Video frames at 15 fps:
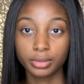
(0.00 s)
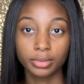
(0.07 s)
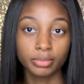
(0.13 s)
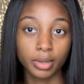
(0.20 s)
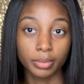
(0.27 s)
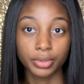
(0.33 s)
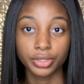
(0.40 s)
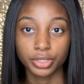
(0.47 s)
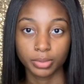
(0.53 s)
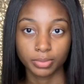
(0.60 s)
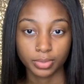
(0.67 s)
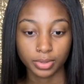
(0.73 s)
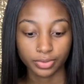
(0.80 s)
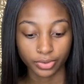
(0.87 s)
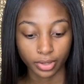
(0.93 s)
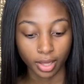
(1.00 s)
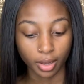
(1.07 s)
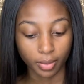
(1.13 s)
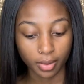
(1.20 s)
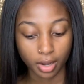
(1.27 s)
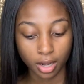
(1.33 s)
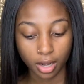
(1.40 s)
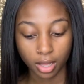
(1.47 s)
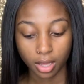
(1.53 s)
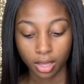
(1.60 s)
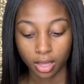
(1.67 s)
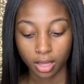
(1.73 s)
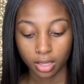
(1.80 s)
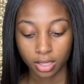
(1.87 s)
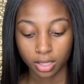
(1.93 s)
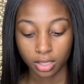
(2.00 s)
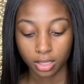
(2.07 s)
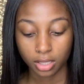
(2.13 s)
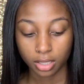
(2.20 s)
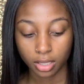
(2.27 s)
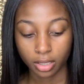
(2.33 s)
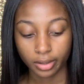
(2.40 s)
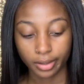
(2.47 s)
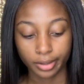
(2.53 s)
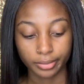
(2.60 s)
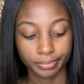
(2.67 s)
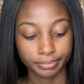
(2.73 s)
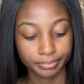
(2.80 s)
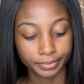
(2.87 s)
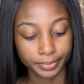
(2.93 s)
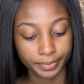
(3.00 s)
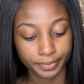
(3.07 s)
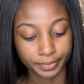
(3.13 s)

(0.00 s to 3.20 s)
memberships for that one um,